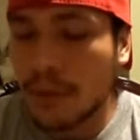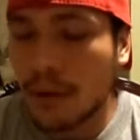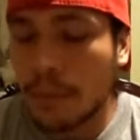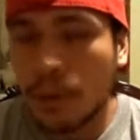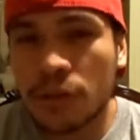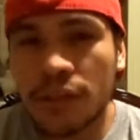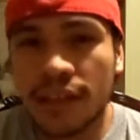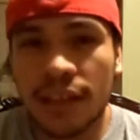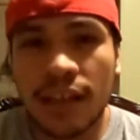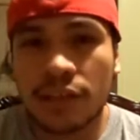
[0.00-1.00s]
a person
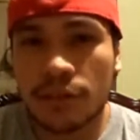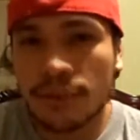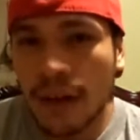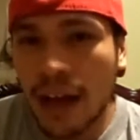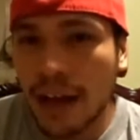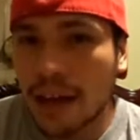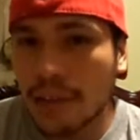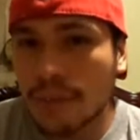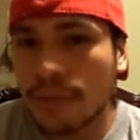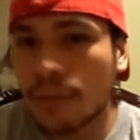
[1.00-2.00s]
cannot survive
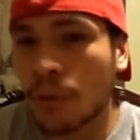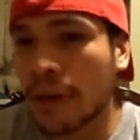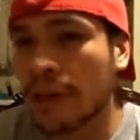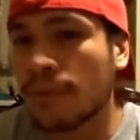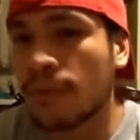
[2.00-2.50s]
working